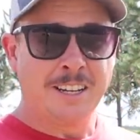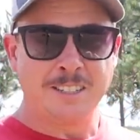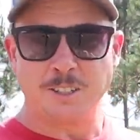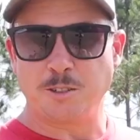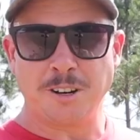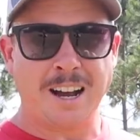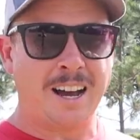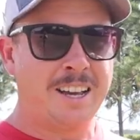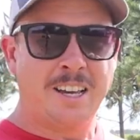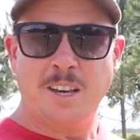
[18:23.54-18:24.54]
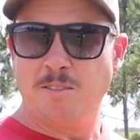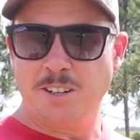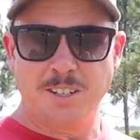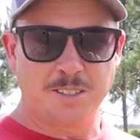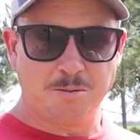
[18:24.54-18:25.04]
to try. If it
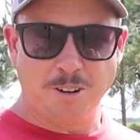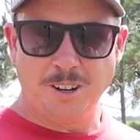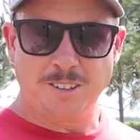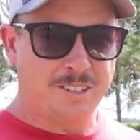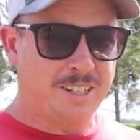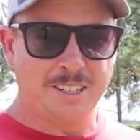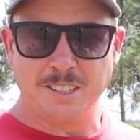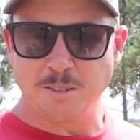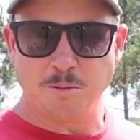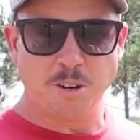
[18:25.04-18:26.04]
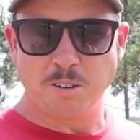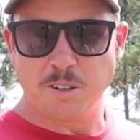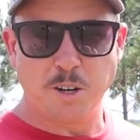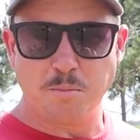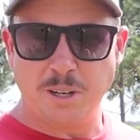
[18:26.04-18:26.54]
doesn't work, it doesn't work.
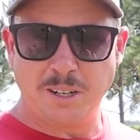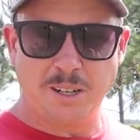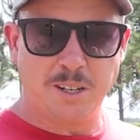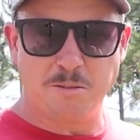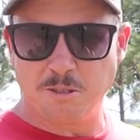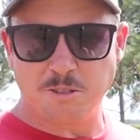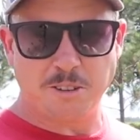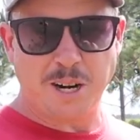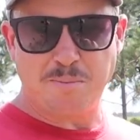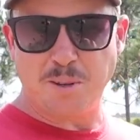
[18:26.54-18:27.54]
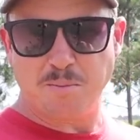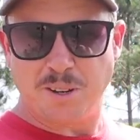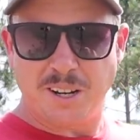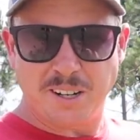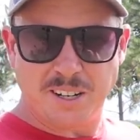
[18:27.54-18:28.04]
No big deal. We'll scrap it,
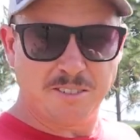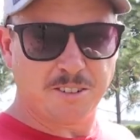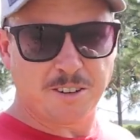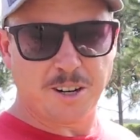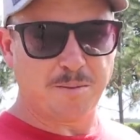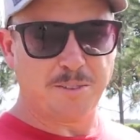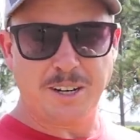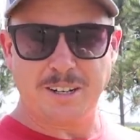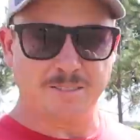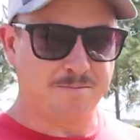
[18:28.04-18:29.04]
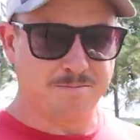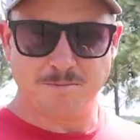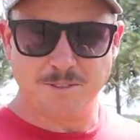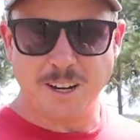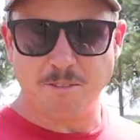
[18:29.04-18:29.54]
plant a cover crop there.
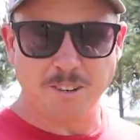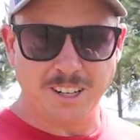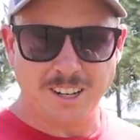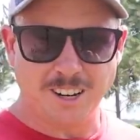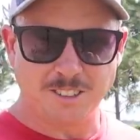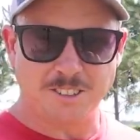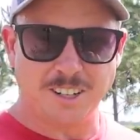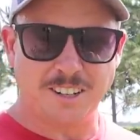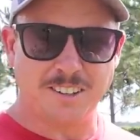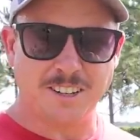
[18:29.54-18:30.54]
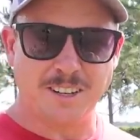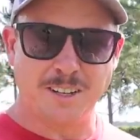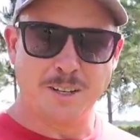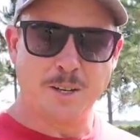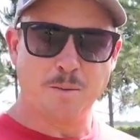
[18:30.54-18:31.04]
We haven't really lost anything.
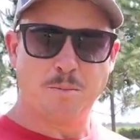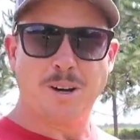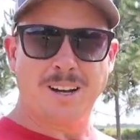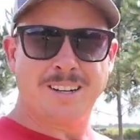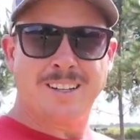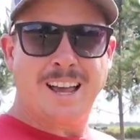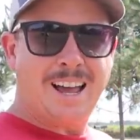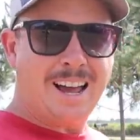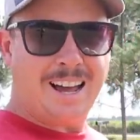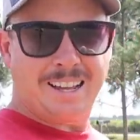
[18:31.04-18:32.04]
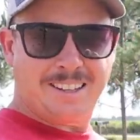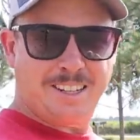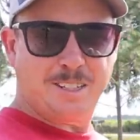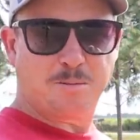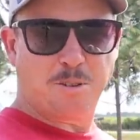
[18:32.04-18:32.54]
But I
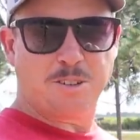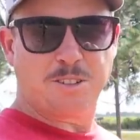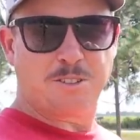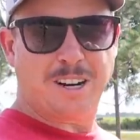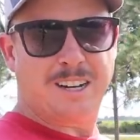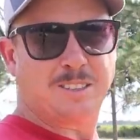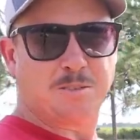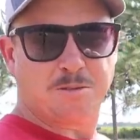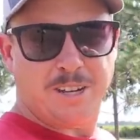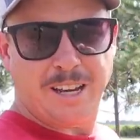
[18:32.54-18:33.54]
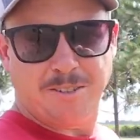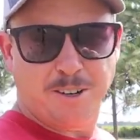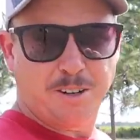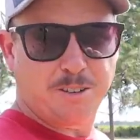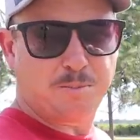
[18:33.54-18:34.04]
think it's worth a try since we have a
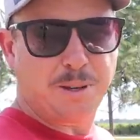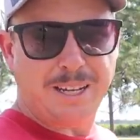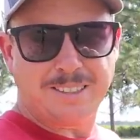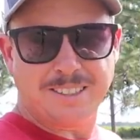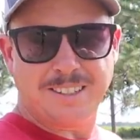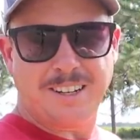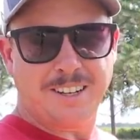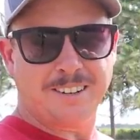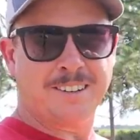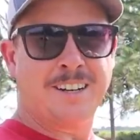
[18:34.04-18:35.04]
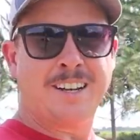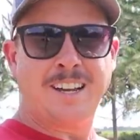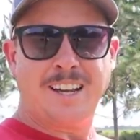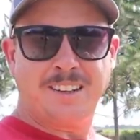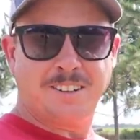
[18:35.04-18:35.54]
little space in here
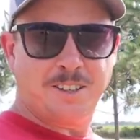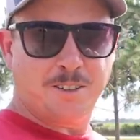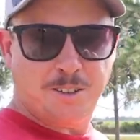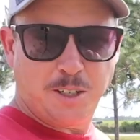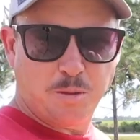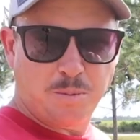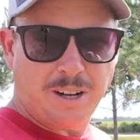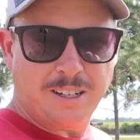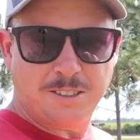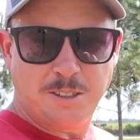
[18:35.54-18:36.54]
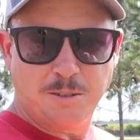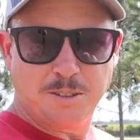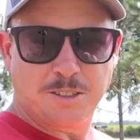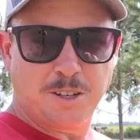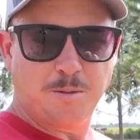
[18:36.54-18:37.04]
and the no-till plot's
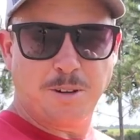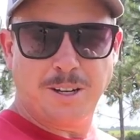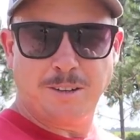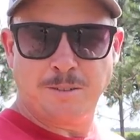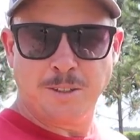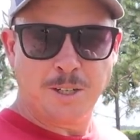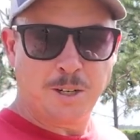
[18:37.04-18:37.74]
doing so well